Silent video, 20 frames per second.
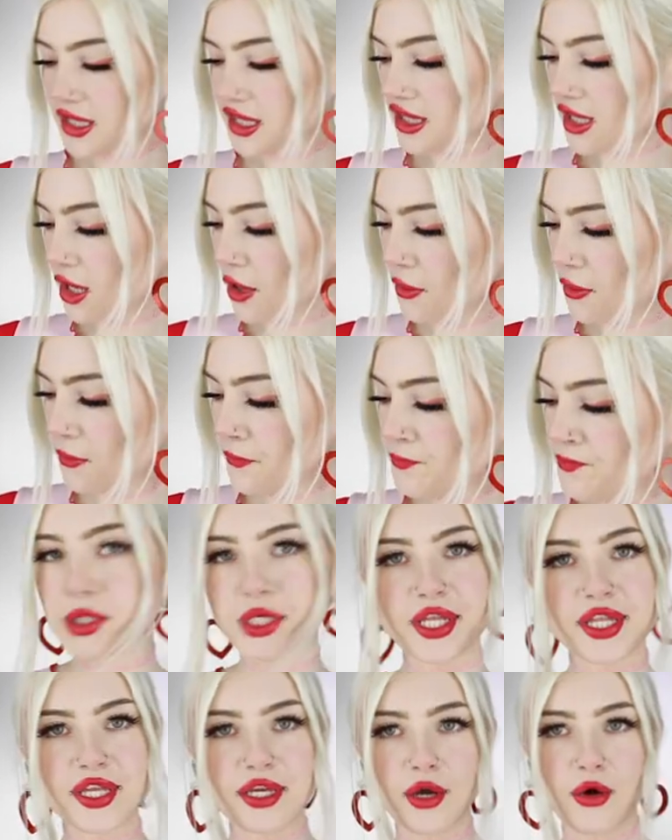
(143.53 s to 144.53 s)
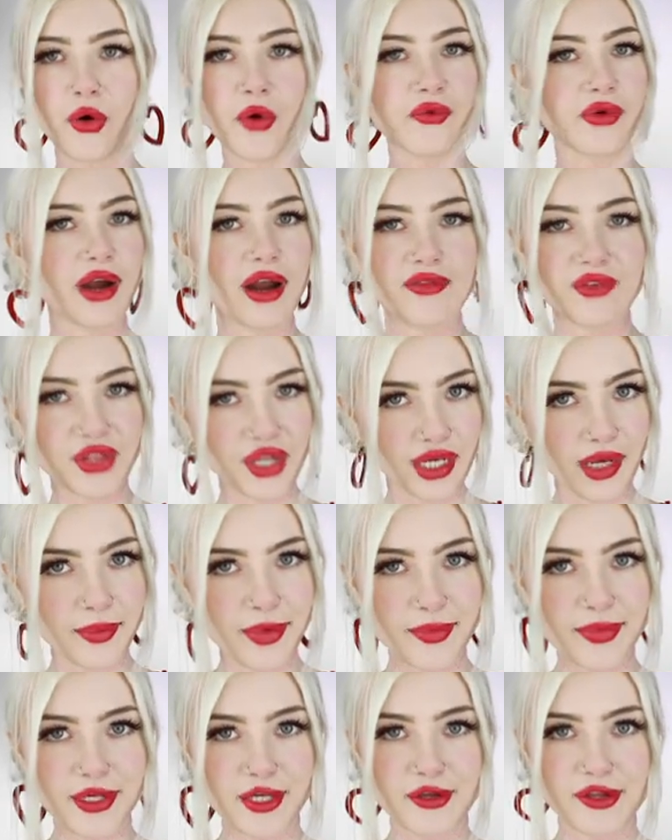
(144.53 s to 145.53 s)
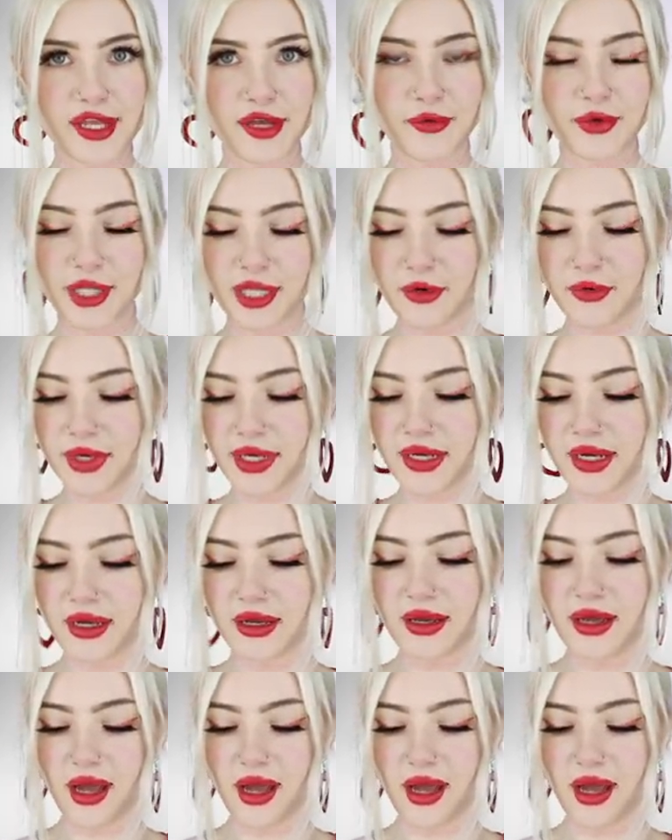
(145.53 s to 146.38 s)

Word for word: So just to go over everything I'm gonna be using really quick,